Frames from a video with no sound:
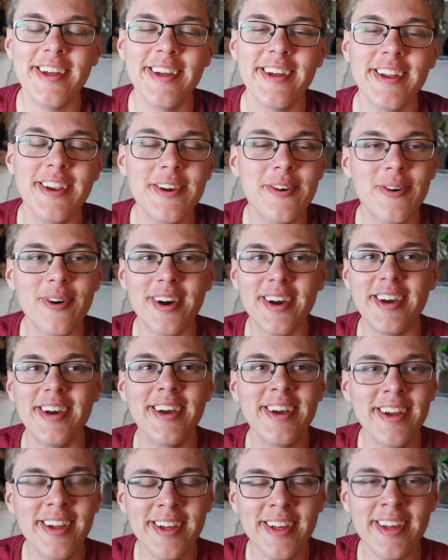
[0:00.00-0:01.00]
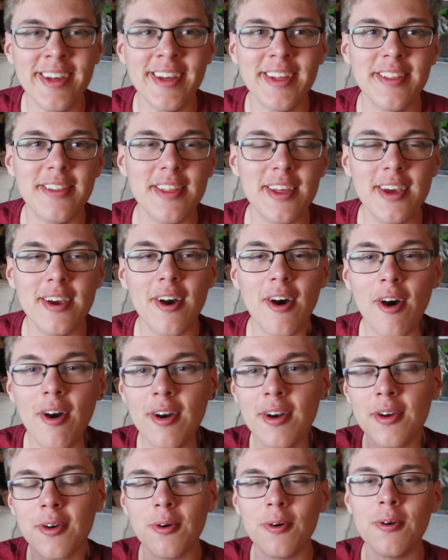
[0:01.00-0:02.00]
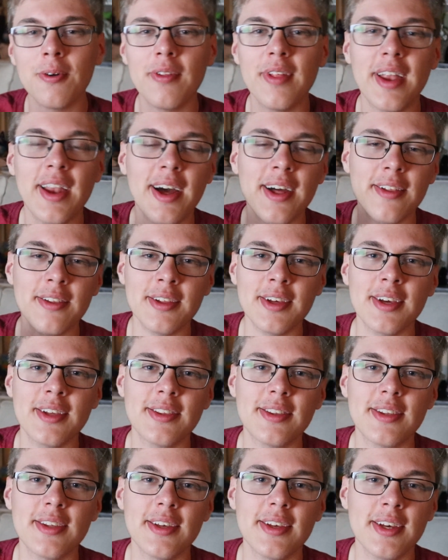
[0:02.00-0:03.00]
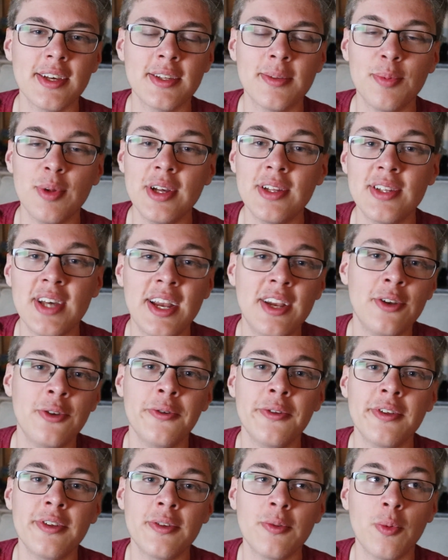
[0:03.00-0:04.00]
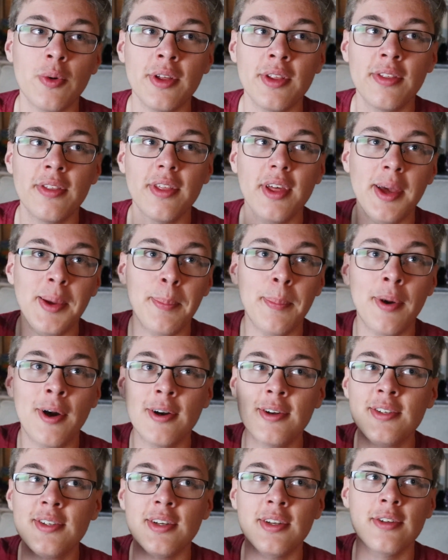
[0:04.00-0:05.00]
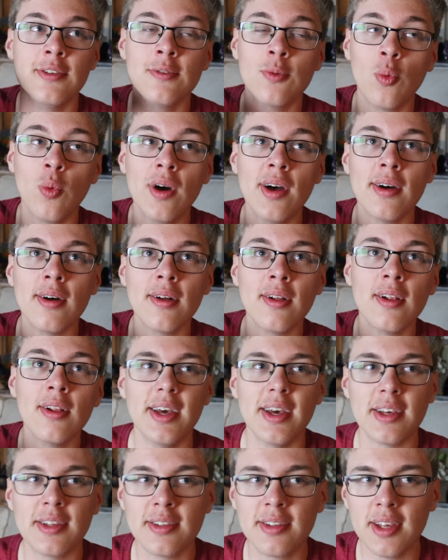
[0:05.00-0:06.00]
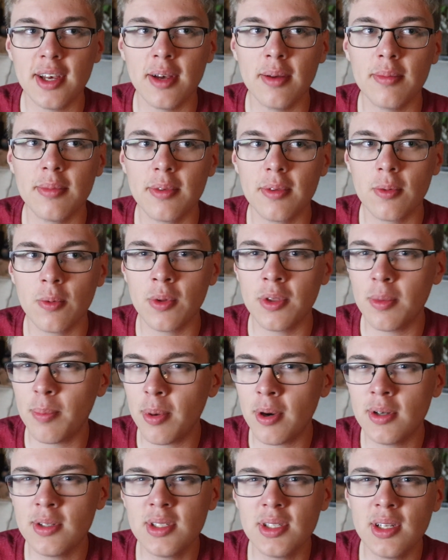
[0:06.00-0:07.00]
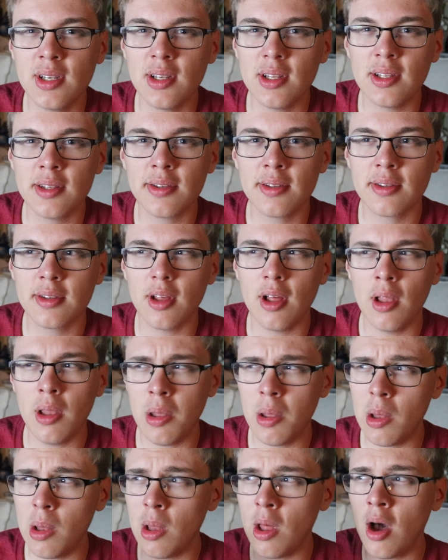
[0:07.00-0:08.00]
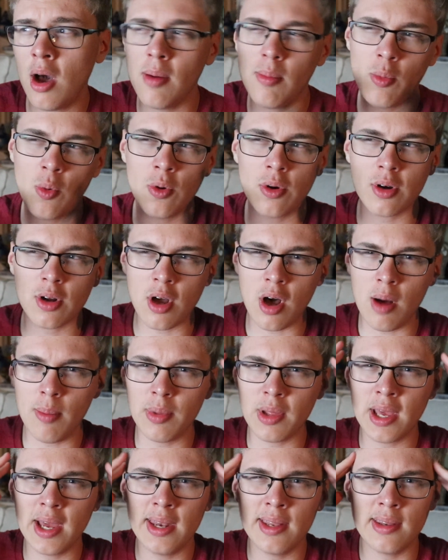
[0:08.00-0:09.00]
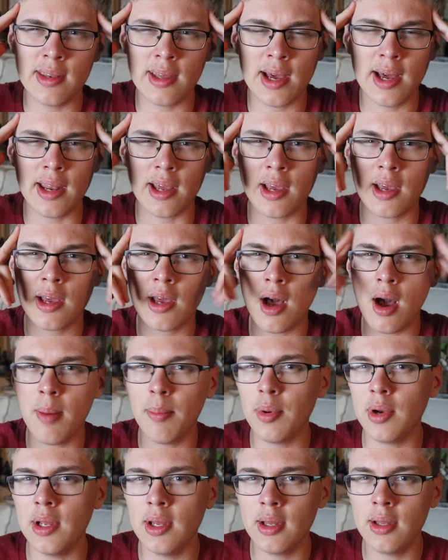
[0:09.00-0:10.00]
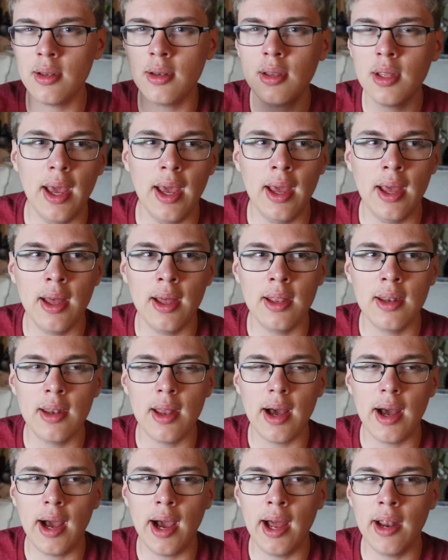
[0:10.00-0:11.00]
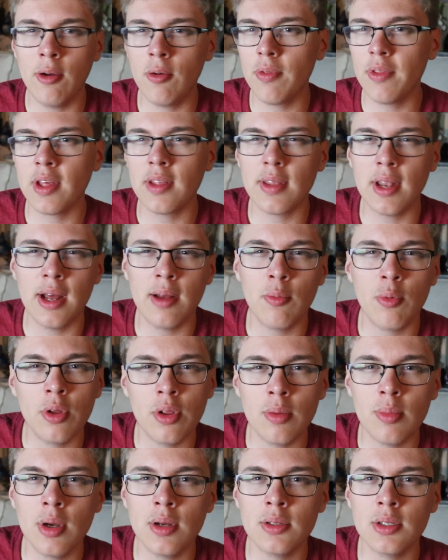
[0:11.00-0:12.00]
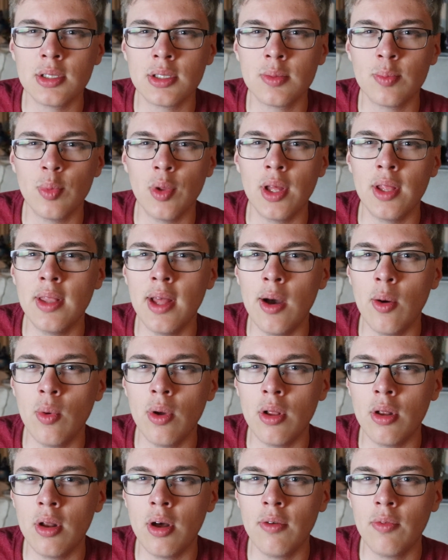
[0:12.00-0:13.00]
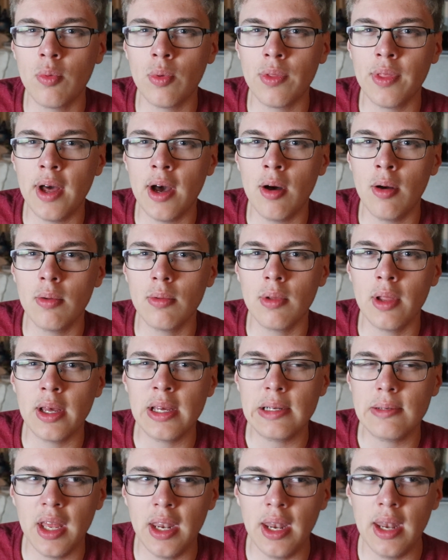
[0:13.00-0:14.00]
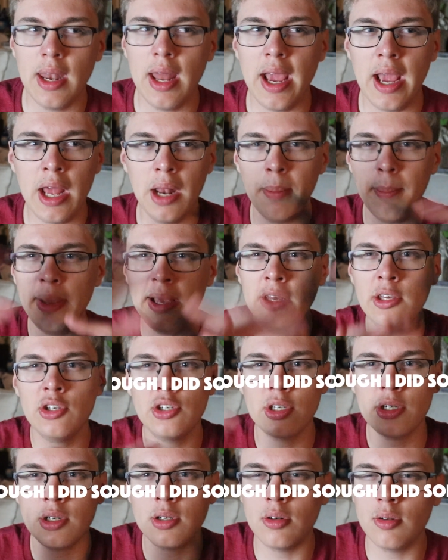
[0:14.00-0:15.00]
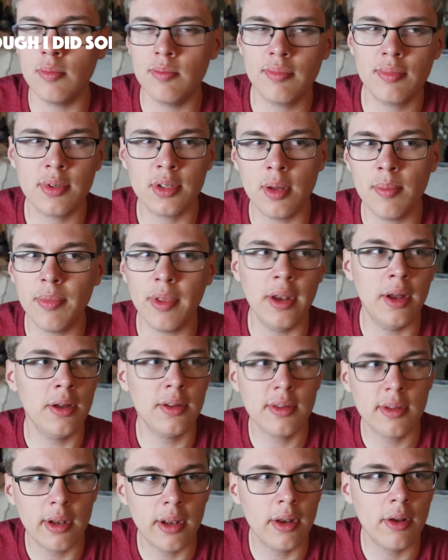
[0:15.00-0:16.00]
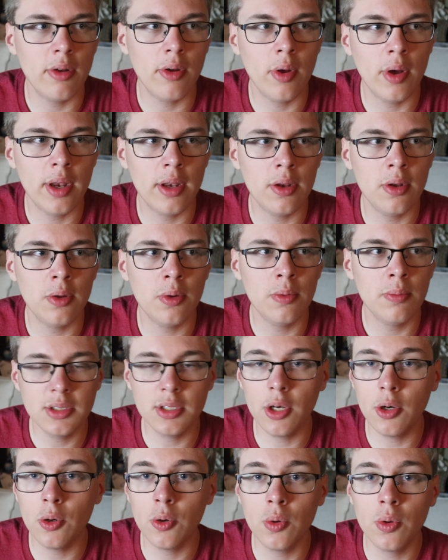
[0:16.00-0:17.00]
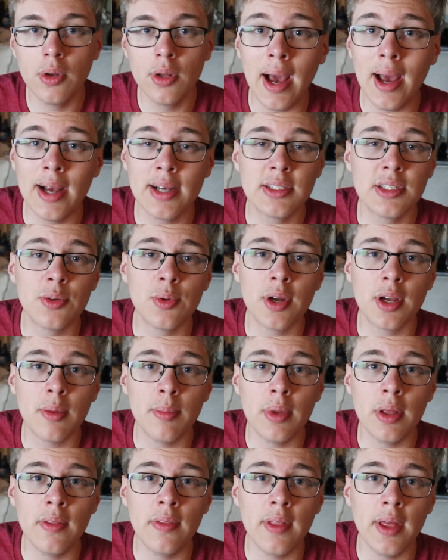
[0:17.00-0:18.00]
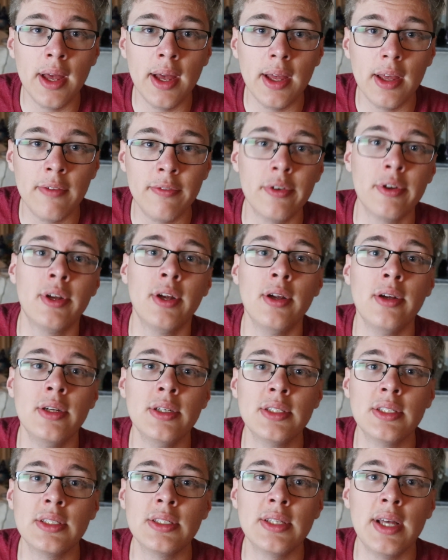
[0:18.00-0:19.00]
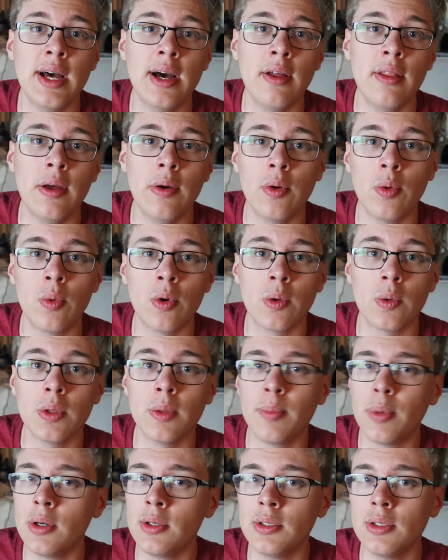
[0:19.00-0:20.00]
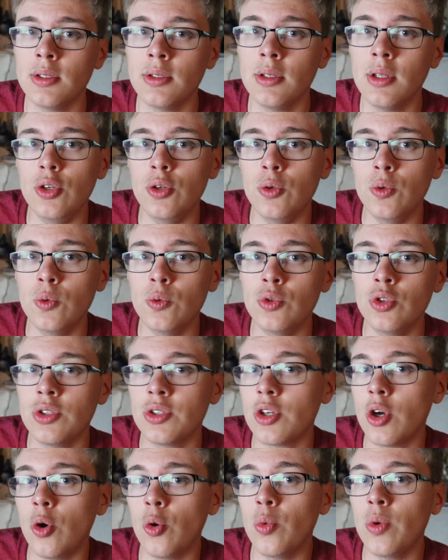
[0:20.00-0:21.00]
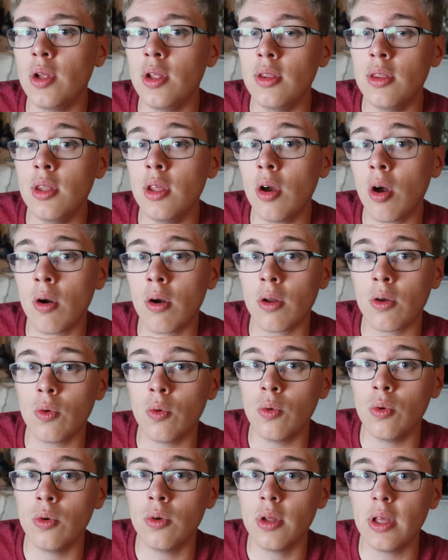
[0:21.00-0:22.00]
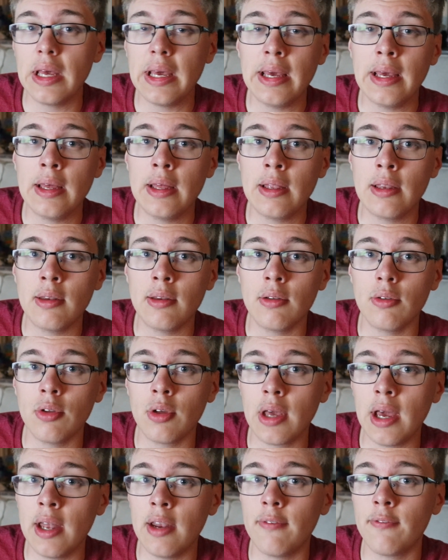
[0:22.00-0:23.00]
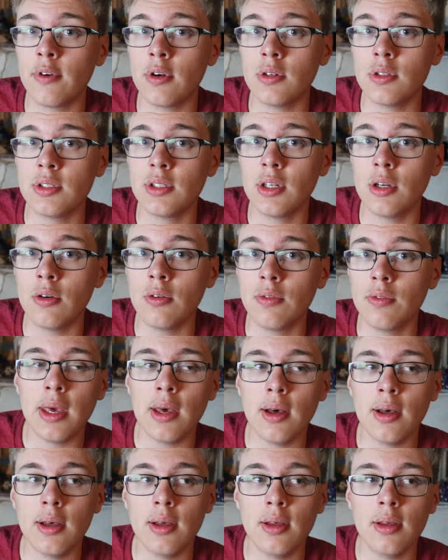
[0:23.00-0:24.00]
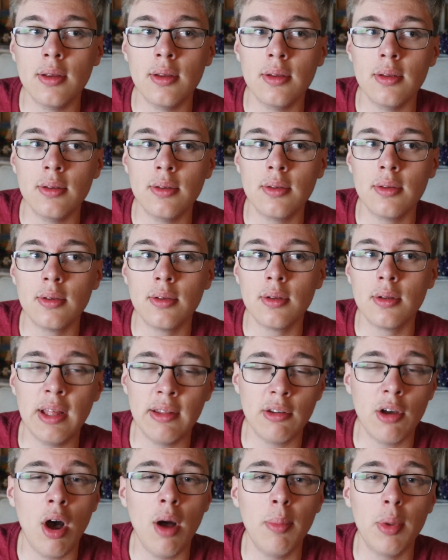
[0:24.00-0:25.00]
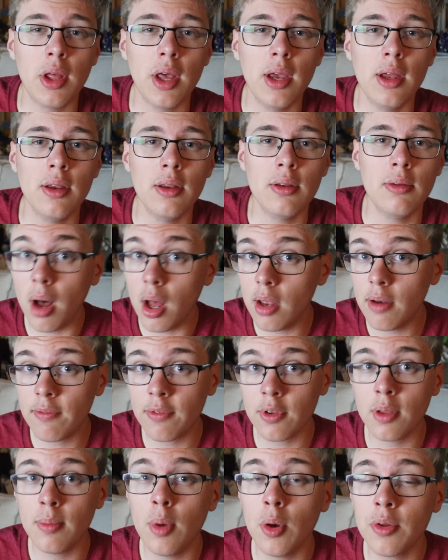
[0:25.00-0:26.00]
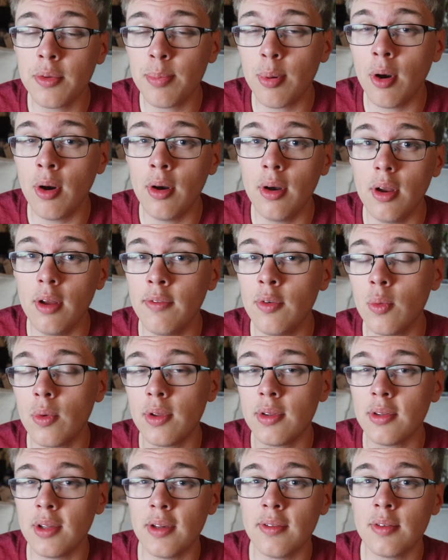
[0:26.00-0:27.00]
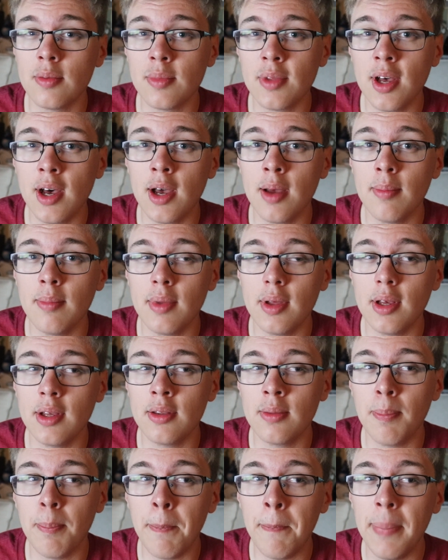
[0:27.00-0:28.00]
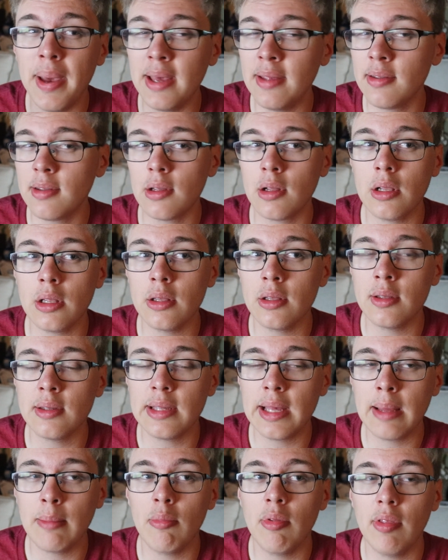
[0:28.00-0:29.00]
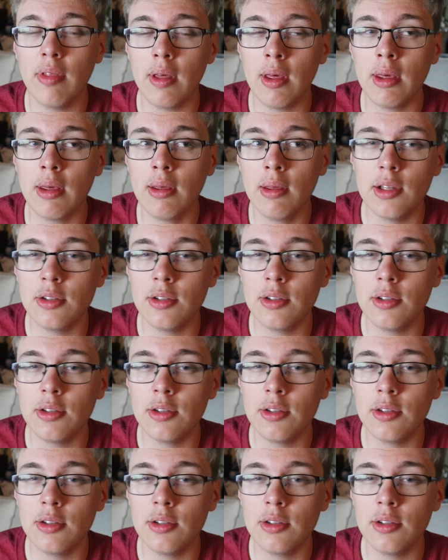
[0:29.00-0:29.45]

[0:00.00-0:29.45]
Anyway, the article that I linked explains how to do this with a person as well, except with a person it's a lot more complicated to kind of comprehend, and I don't think that I'd really be able to explain that well enough without like an animation or something else that I don't know how to do. So I actually recommend that if you're curious as to how that would work with a person, you just go read the article and look at it for yourself, because that's complicated. But for the most part, if you want to save some time, it's basically the same thing.